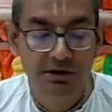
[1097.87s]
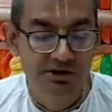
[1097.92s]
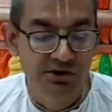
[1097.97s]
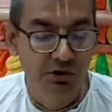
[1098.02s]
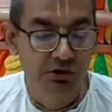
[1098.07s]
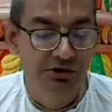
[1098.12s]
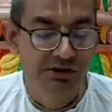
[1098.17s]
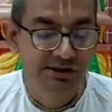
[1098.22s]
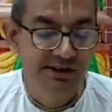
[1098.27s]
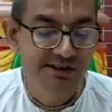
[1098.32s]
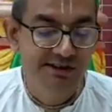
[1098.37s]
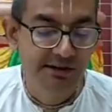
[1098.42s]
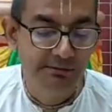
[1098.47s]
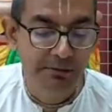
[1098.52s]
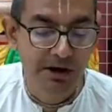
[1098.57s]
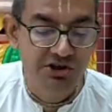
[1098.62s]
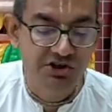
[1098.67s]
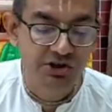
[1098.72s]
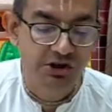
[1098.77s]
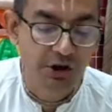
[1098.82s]
So this is the
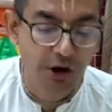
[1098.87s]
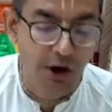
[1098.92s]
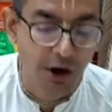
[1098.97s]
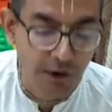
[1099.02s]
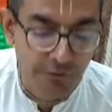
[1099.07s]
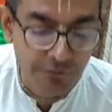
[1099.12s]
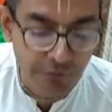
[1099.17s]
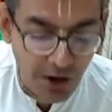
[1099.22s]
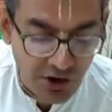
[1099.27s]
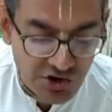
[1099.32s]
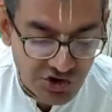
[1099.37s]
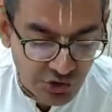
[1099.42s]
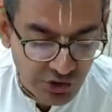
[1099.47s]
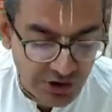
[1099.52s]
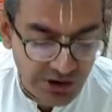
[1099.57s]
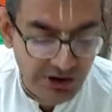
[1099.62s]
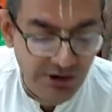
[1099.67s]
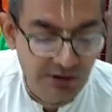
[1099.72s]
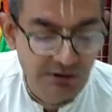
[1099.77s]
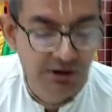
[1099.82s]
measure of
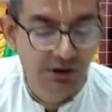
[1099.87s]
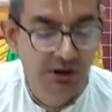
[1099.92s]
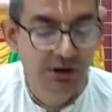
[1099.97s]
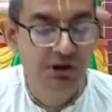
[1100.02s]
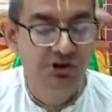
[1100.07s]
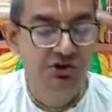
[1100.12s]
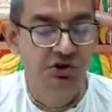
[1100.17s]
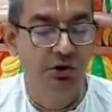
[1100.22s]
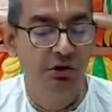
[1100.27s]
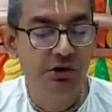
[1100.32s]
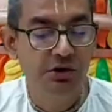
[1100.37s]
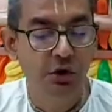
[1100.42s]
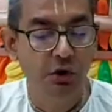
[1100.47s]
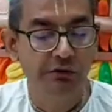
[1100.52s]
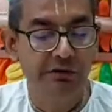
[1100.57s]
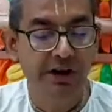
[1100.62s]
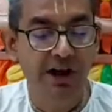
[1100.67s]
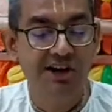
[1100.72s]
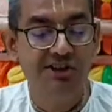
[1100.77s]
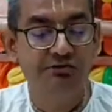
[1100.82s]
Akshauhini. So
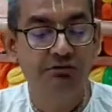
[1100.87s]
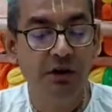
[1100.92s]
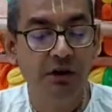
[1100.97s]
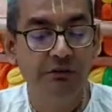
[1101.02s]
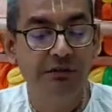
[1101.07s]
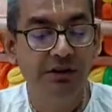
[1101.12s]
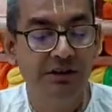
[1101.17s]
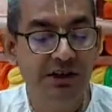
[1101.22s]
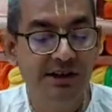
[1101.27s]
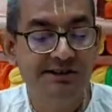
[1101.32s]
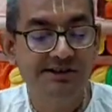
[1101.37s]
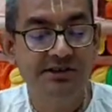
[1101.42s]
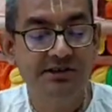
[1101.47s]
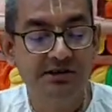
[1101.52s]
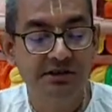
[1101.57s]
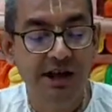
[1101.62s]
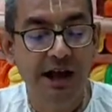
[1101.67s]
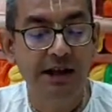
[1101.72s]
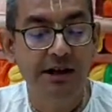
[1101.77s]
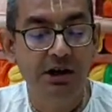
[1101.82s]
Yavanashva with his
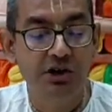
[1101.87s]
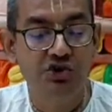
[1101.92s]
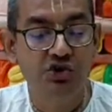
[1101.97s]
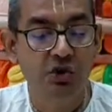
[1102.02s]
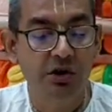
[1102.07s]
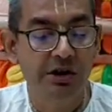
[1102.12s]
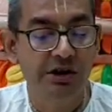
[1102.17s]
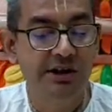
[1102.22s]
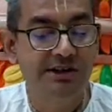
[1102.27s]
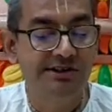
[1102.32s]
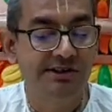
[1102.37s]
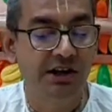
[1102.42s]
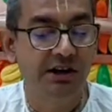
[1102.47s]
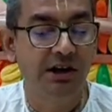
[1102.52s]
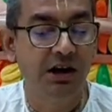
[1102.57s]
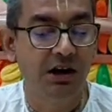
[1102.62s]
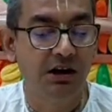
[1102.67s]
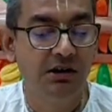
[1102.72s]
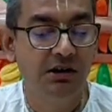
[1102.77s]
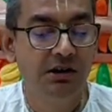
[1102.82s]
10 Akshauhini
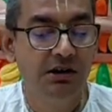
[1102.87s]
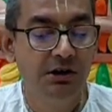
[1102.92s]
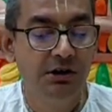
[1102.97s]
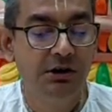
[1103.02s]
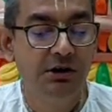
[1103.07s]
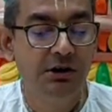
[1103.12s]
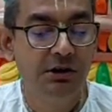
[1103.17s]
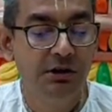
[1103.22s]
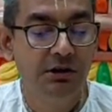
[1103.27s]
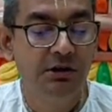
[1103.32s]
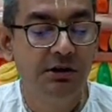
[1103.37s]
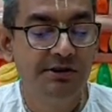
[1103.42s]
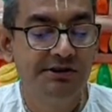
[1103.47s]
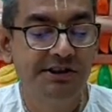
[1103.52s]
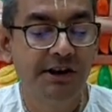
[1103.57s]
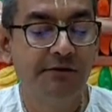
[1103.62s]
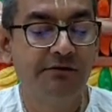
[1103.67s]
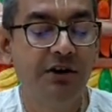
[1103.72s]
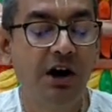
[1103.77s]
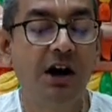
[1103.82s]
Sena
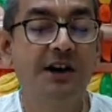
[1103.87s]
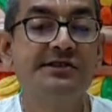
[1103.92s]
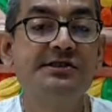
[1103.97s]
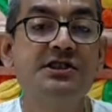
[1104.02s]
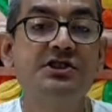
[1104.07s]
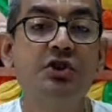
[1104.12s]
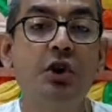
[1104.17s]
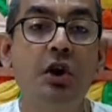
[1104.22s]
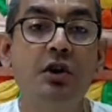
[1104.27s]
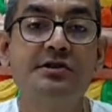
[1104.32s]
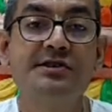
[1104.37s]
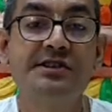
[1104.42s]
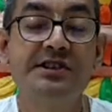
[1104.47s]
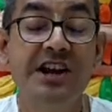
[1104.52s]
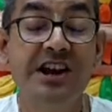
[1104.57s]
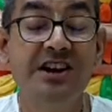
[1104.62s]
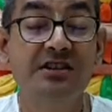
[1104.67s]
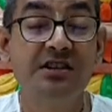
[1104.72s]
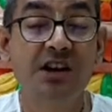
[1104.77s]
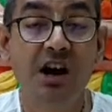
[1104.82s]
safeguards this horse
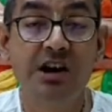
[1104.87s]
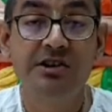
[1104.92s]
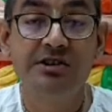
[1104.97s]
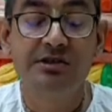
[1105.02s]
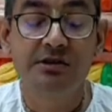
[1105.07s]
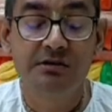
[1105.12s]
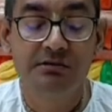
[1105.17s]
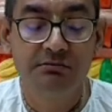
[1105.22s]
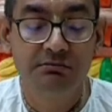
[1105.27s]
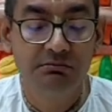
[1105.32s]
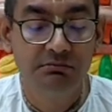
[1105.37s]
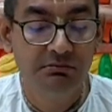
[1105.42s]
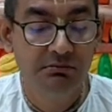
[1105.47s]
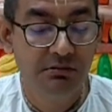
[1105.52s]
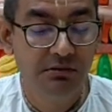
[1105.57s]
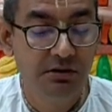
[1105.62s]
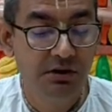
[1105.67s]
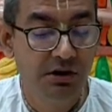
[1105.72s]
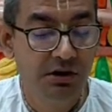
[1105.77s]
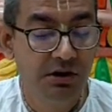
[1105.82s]
day and night.
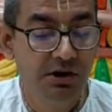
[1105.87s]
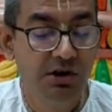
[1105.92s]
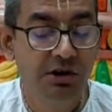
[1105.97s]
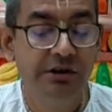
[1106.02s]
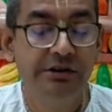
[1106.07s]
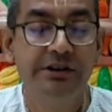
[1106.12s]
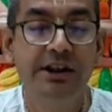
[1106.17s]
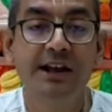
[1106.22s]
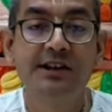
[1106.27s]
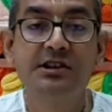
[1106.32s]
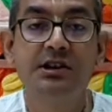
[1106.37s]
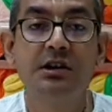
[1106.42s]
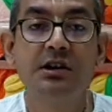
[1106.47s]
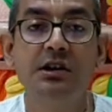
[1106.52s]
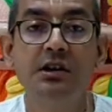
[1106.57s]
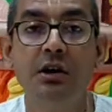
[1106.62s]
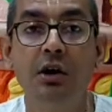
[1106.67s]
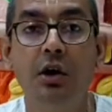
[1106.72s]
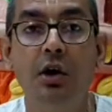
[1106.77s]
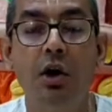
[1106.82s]
The
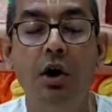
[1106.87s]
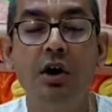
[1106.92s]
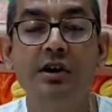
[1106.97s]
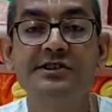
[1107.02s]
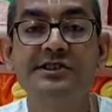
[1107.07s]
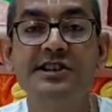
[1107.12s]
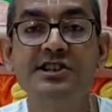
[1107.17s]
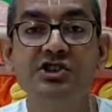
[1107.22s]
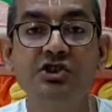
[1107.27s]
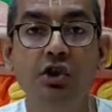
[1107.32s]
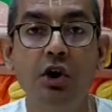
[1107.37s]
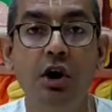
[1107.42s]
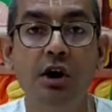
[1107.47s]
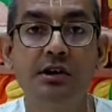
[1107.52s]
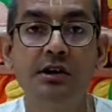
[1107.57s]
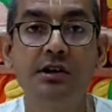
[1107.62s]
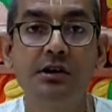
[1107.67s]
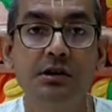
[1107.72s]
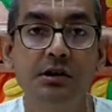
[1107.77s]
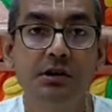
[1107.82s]
horse is
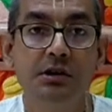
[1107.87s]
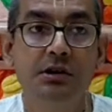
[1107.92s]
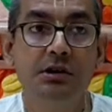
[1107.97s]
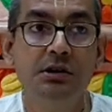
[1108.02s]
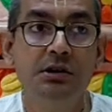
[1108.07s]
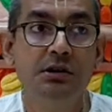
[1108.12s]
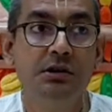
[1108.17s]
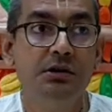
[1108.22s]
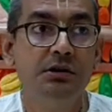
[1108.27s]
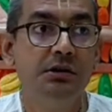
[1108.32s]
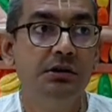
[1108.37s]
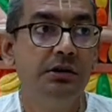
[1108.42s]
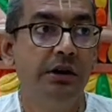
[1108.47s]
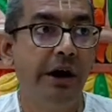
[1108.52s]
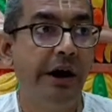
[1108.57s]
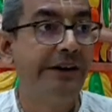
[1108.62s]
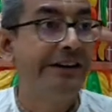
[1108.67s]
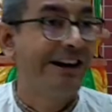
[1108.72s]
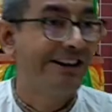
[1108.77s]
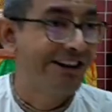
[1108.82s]
not
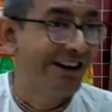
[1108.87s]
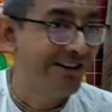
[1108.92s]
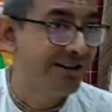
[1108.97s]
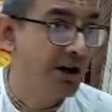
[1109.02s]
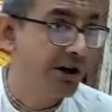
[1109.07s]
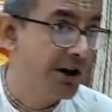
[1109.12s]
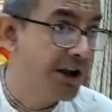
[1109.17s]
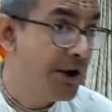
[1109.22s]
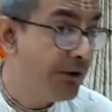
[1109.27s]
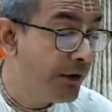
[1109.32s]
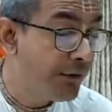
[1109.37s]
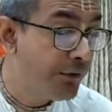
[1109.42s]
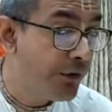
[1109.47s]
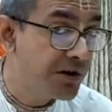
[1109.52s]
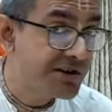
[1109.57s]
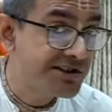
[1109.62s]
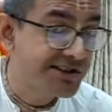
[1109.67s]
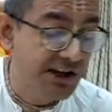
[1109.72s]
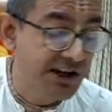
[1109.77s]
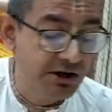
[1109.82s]
unattended even
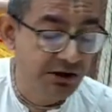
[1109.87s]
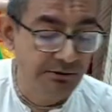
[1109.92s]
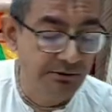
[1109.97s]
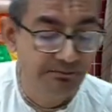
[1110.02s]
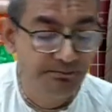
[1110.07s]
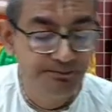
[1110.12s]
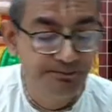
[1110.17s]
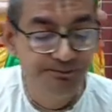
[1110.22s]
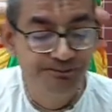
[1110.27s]
for a second.